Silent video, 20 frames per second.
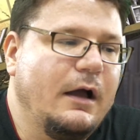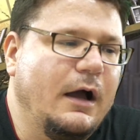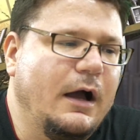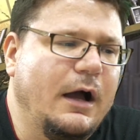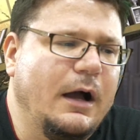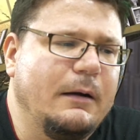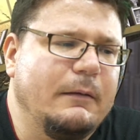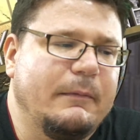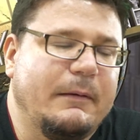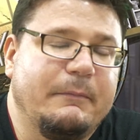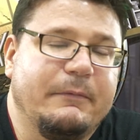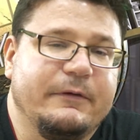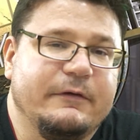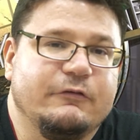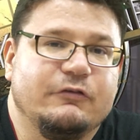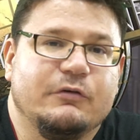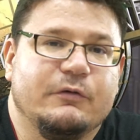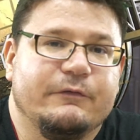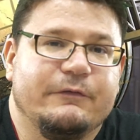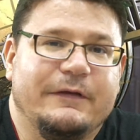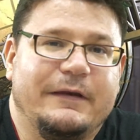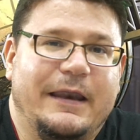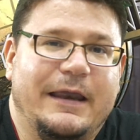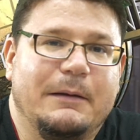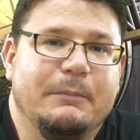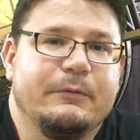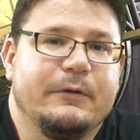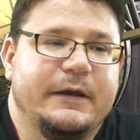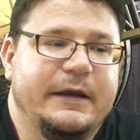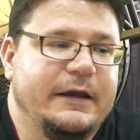Um, I believe she was in
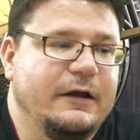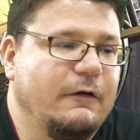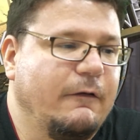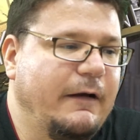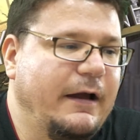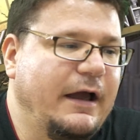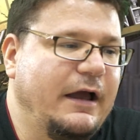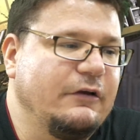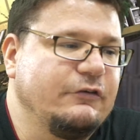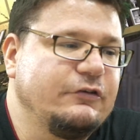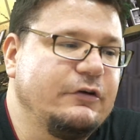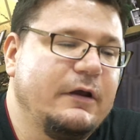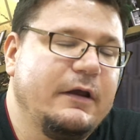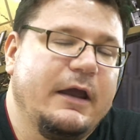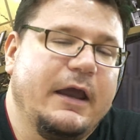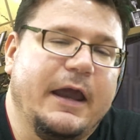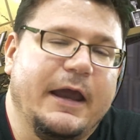a plane crash,